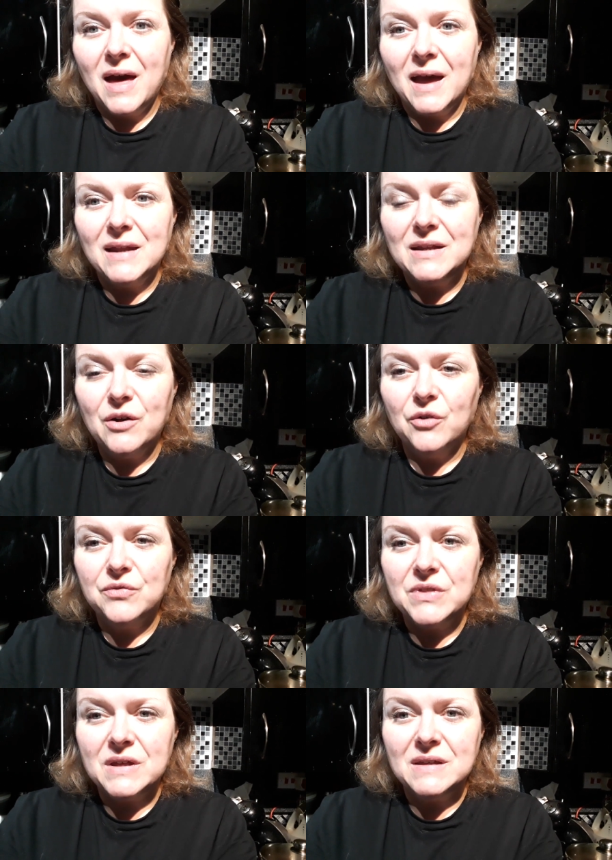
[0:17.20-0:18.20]
any of
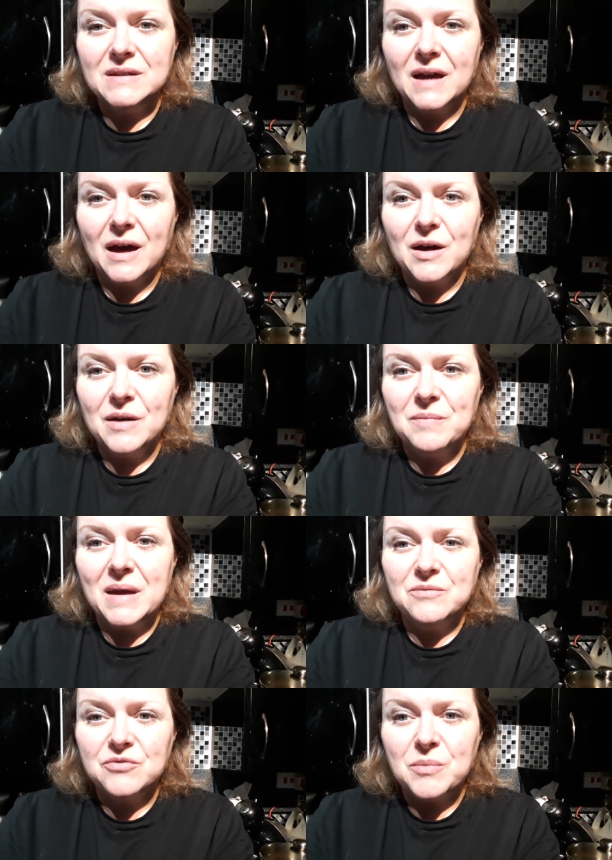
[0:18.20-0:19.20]
the
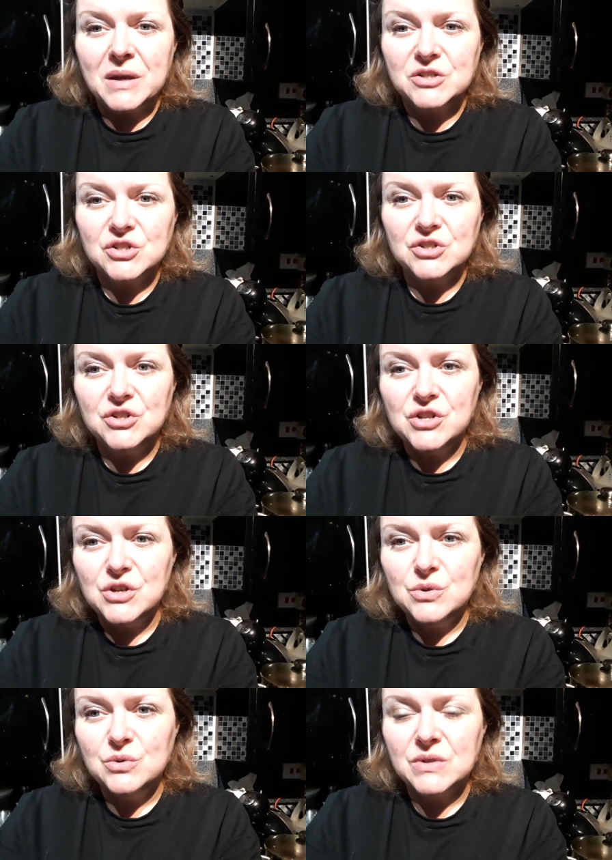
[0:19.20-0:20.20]
information,
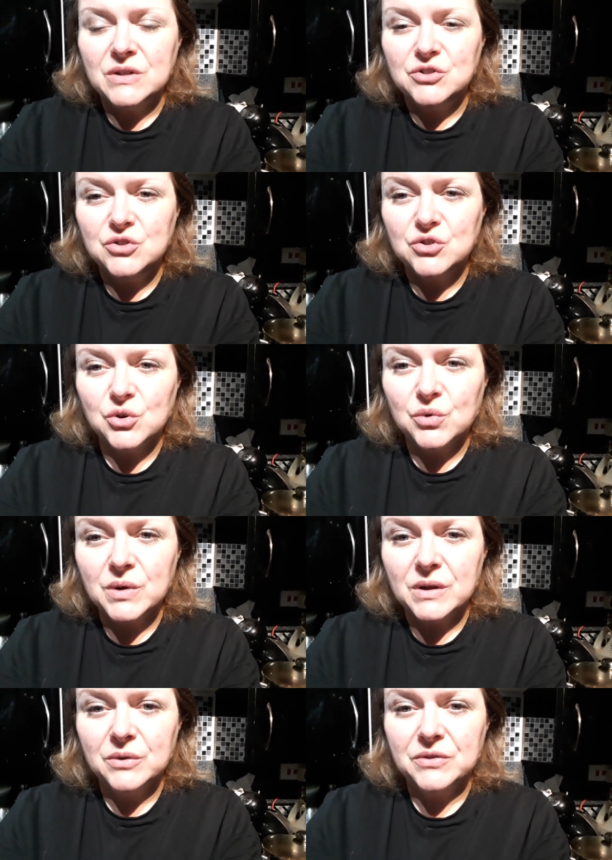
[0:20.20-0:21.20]
news and
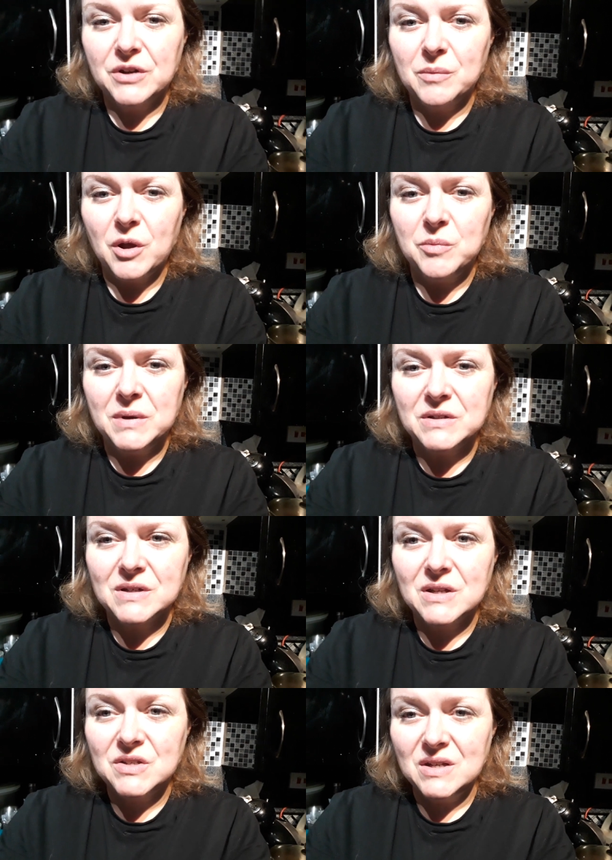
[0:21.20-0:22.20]
tutorials that I'm hoping to
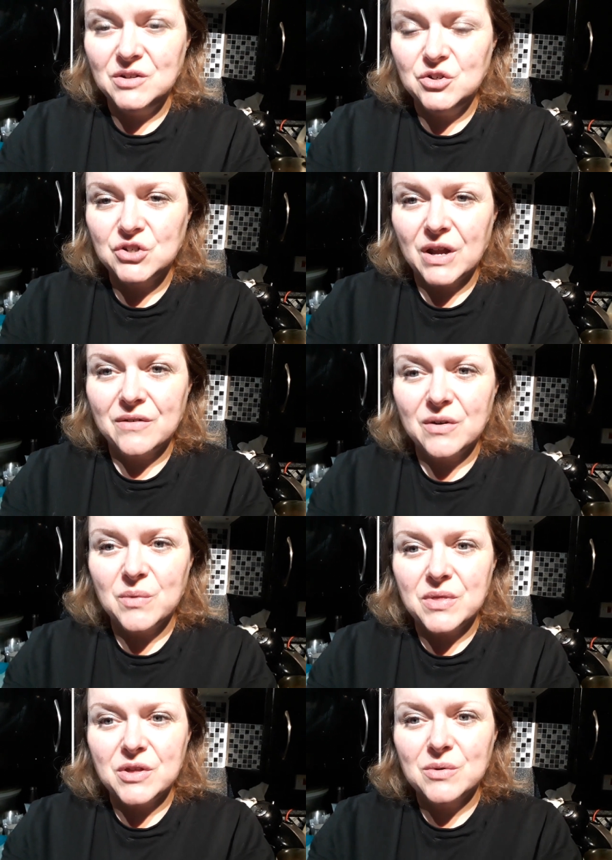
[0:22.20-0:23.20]
continue sharing
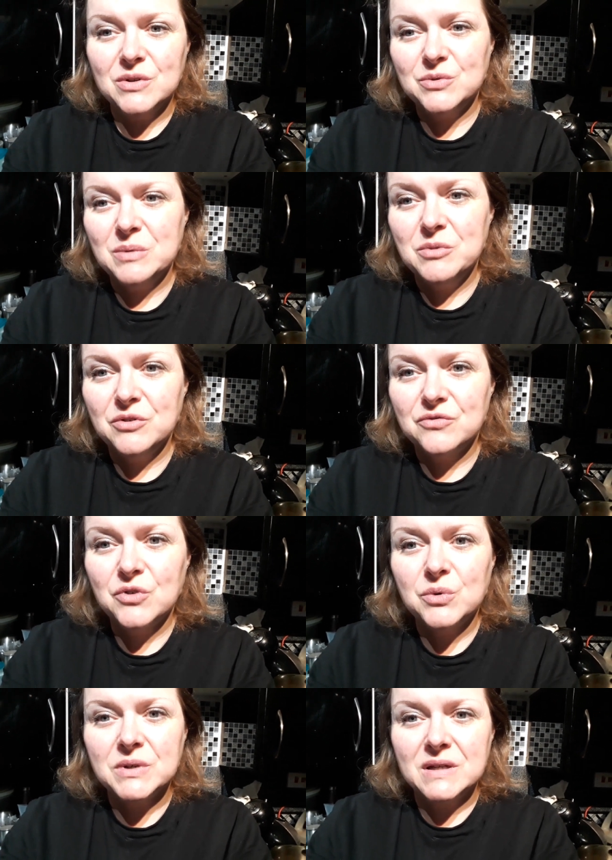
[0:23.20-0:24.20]
with you as we move
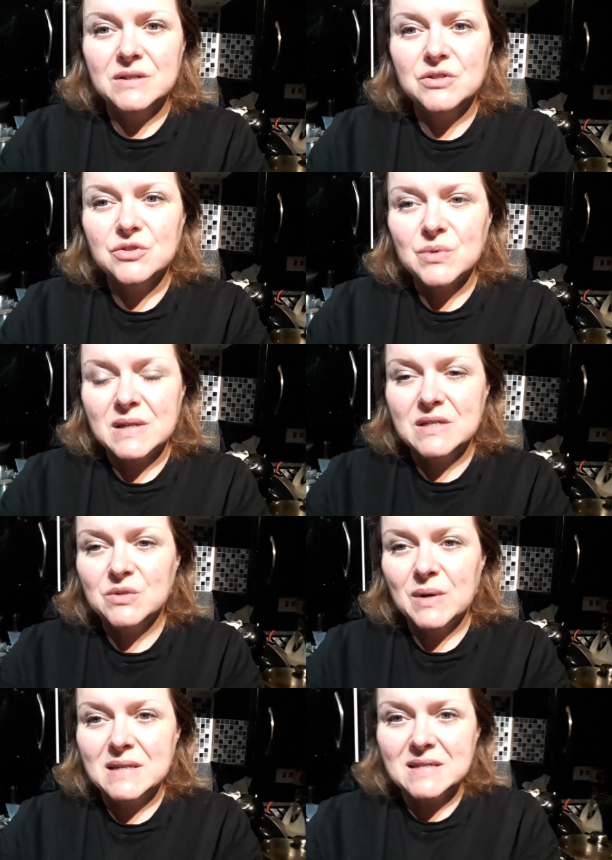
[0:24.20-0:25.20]
forward into
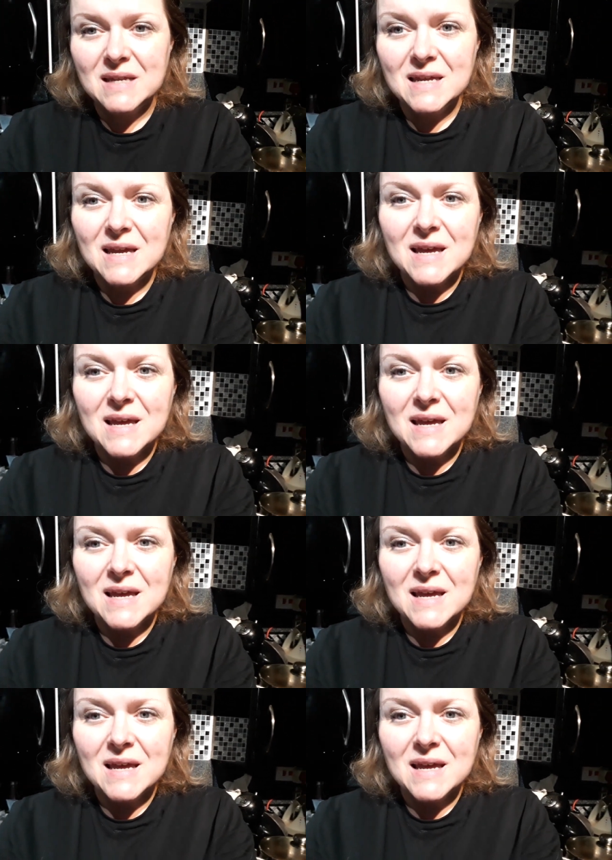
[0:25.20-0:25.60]
2020.